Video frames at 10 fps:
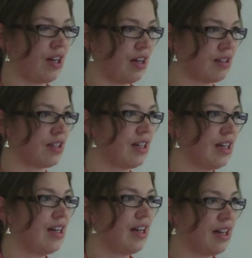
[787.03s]
And
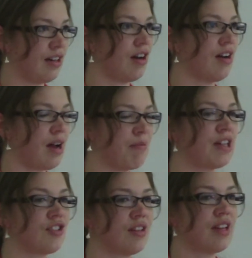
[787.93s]
I
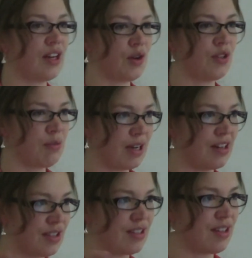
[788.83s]
mention the date only
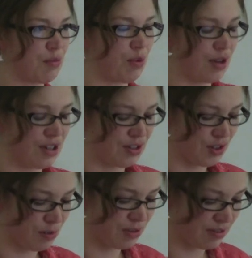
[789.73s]
because it's important in
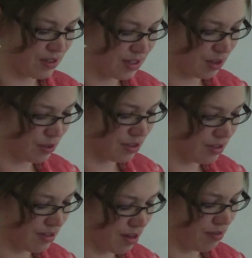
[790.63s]
terms of the
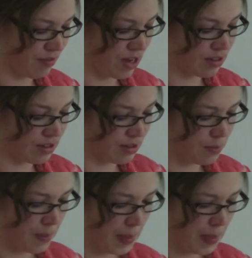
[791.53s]
sequence of events.